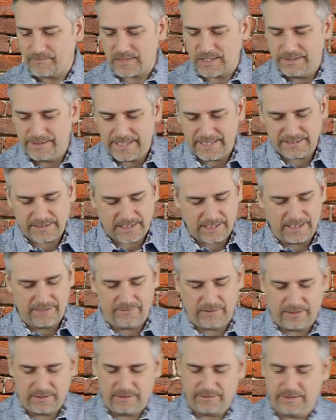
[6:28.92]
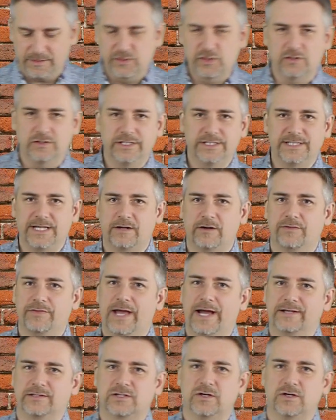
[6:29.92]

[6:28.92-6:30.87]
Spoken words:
that's kind of the jury's out on that.